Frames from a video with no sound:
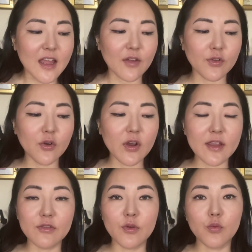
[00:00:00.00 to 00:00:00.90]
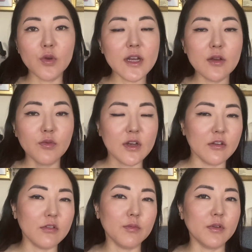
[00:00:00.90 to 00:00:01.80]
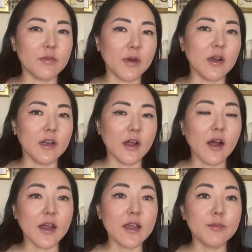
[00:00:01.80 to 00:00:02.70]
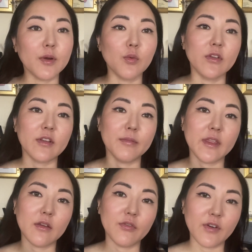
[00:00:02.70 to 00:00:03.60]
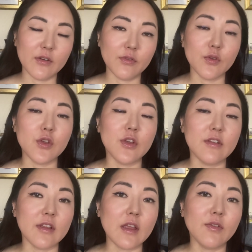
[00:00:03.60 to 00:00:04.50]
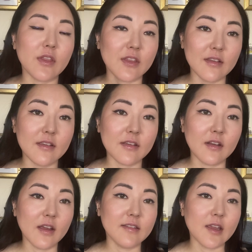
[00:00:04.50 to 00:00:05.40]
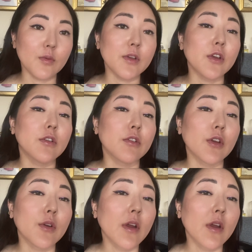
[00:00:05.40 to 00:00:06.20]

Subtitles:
if you're not into a really super sparkly eye but want something fun for New Year's Eve, this is an idea where you could do